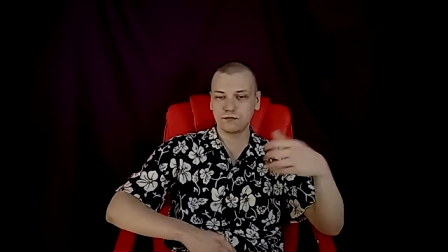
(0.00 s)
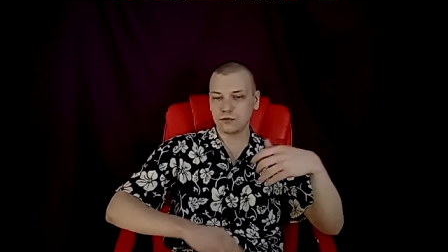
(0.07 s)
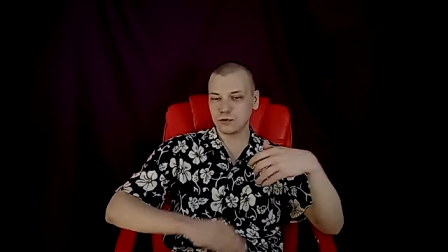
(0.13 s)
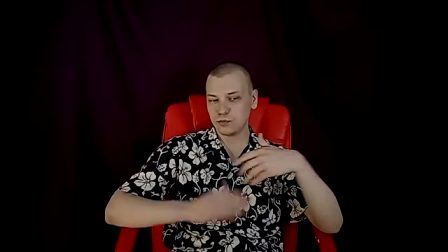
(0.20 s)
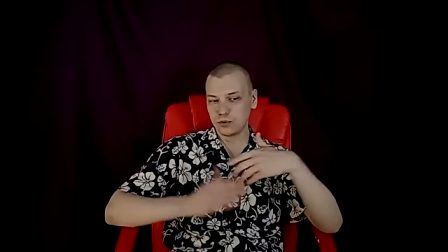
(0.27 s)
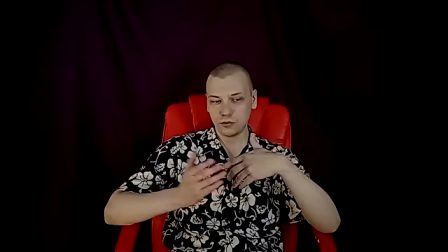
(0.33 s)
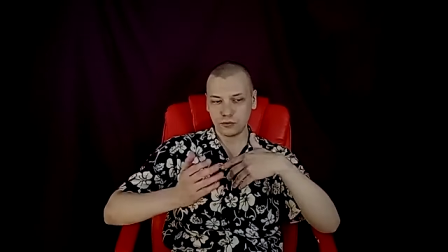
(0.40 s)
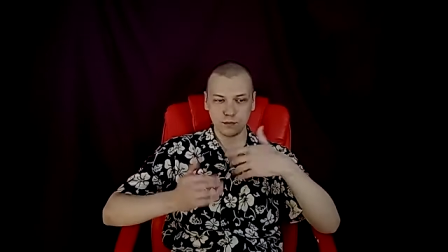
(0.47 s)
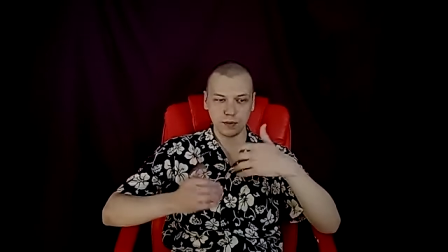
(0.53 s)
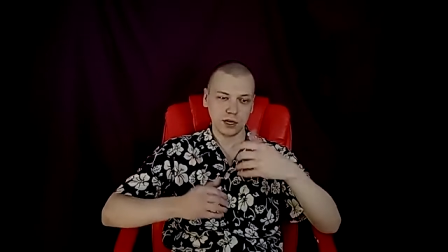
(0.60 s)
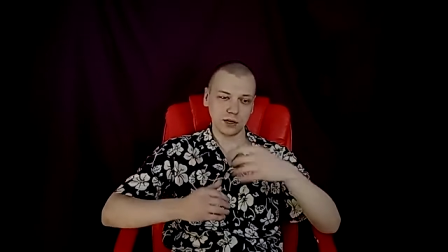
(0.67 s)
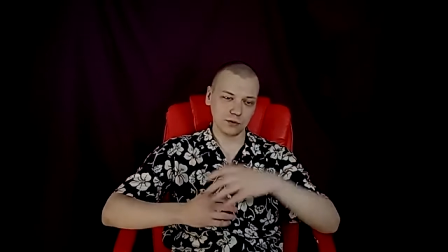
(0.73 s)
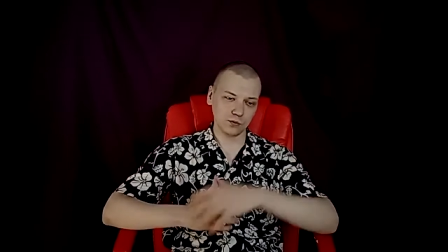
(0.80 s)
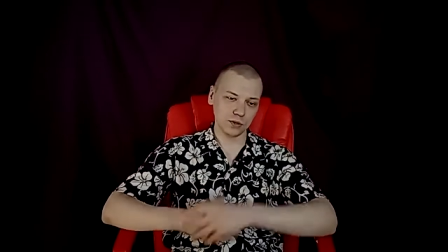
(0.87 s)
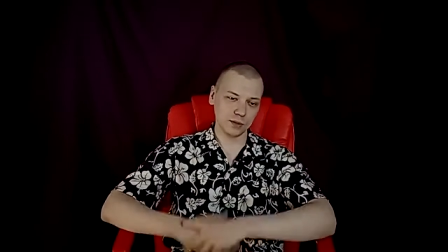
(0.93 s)
For both men
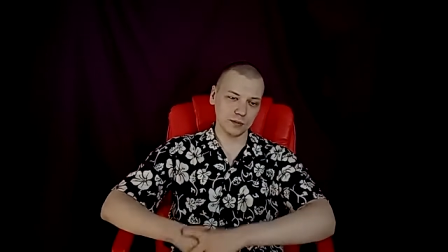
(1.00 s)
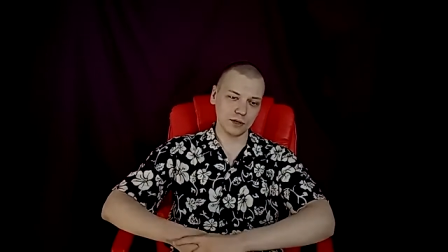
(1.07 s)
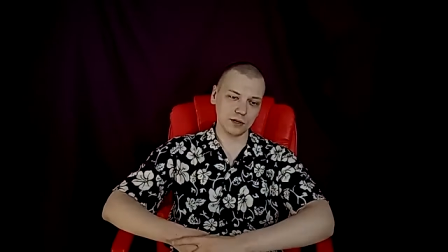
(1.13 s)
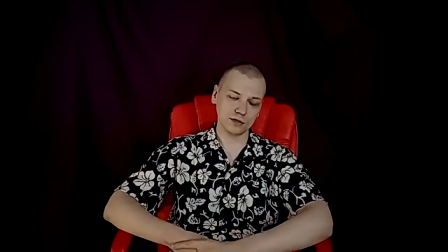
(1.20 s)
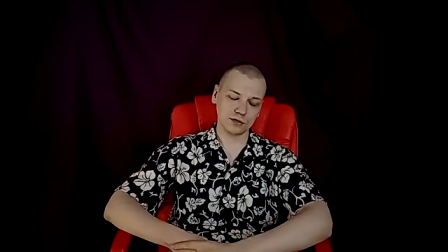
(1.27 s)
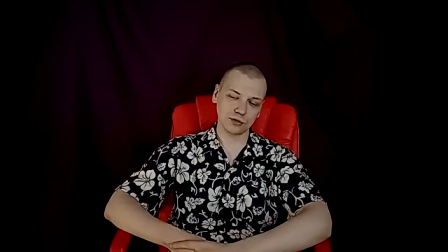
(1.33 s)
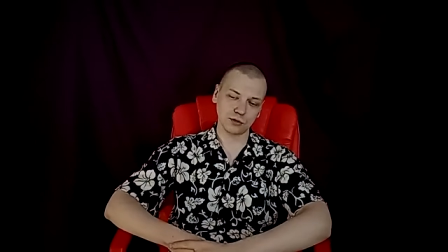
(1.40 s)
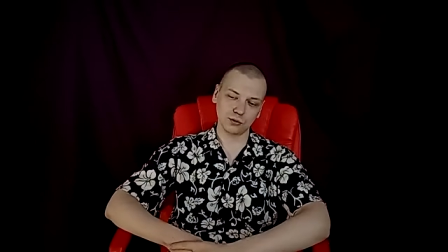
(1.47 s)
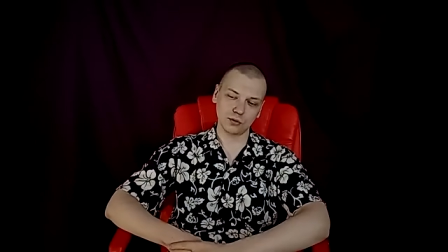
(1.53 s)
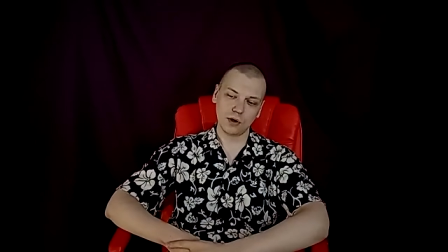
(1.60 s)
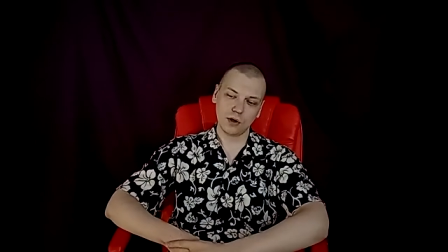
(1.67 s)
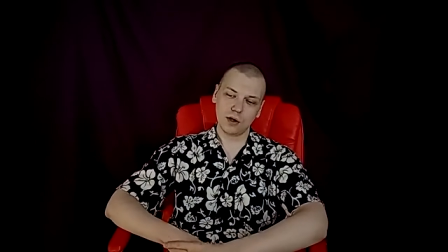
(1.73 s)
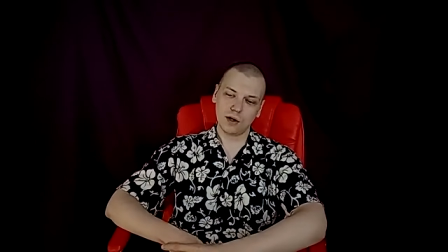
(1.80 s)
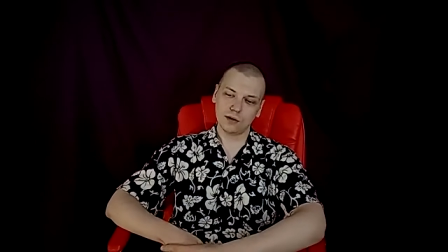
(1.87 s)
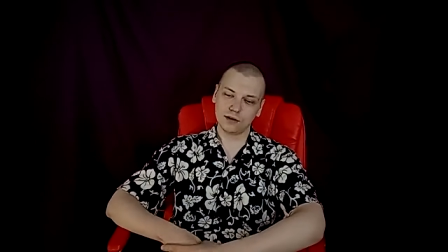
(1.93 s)
and women. So
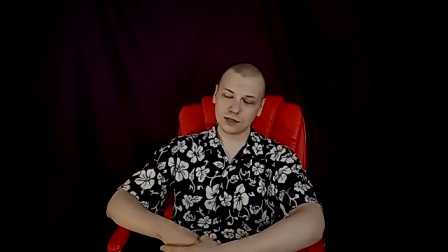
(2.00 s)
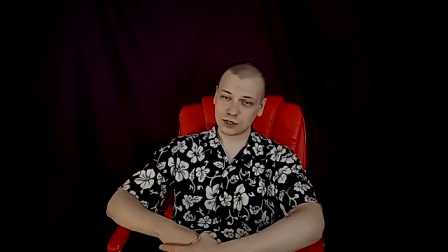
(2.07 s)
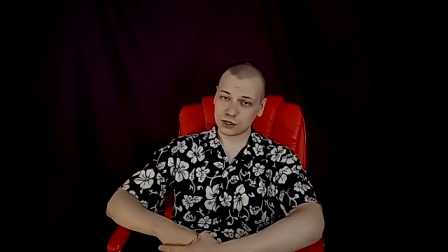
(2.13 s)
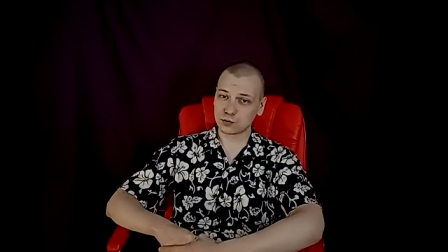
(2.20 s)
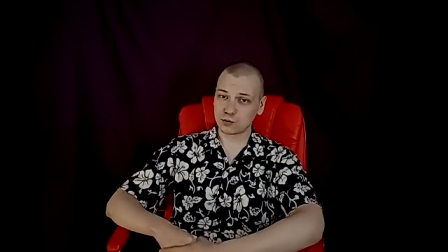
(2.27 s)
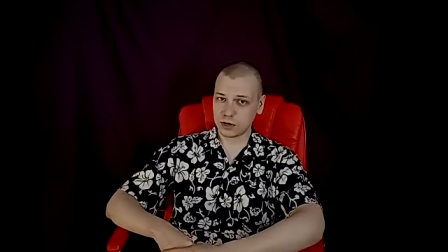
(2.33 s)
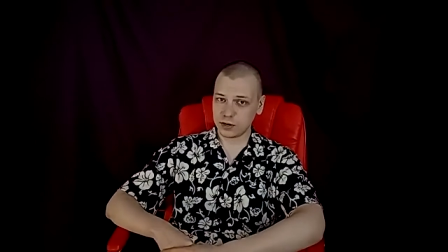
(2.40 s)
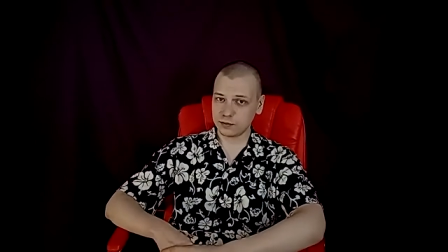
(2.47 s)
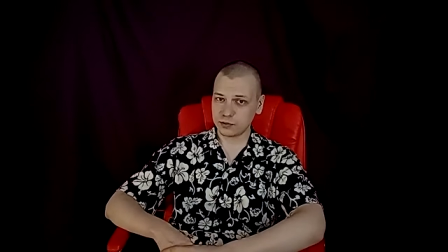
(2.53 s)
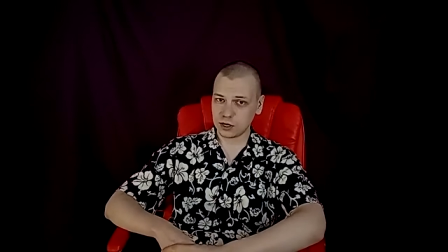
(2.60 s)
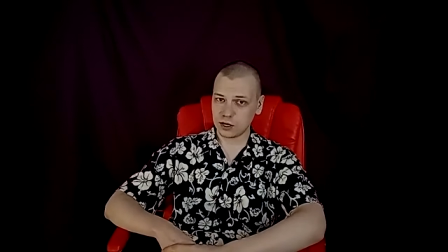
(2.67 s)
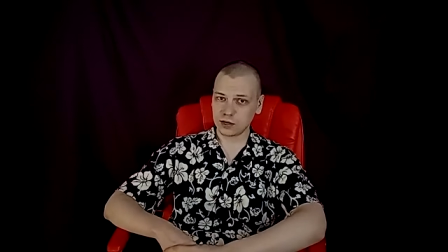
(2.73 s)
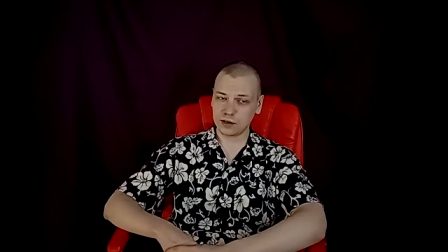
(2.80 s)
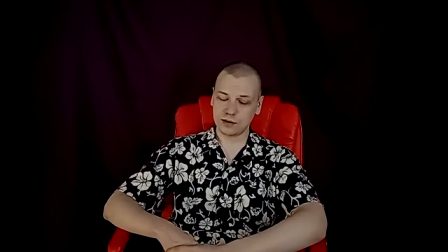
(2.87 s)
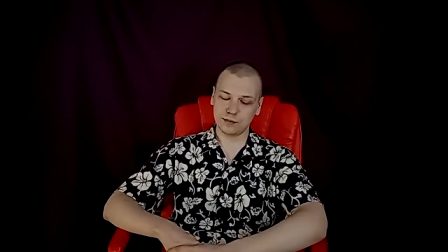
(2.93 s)
this is what I'm
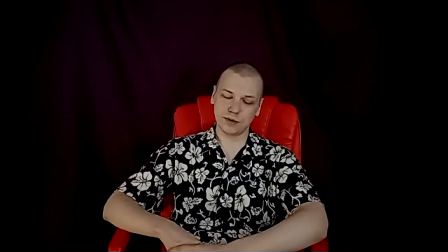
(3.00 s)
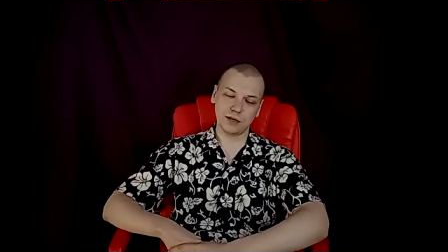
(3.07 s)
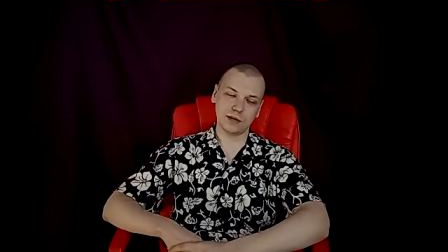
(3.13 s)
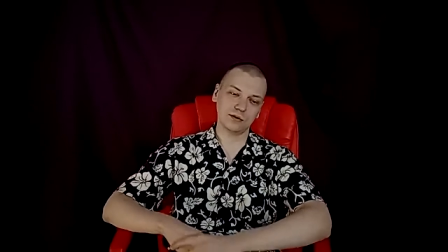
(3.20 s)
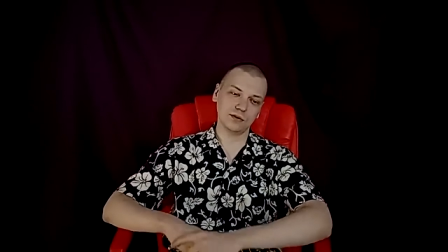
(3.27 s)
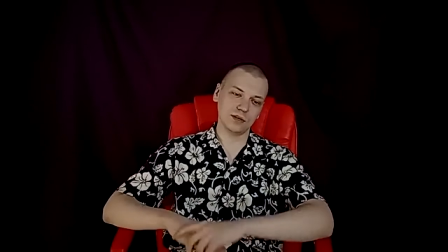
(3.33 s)
talking about.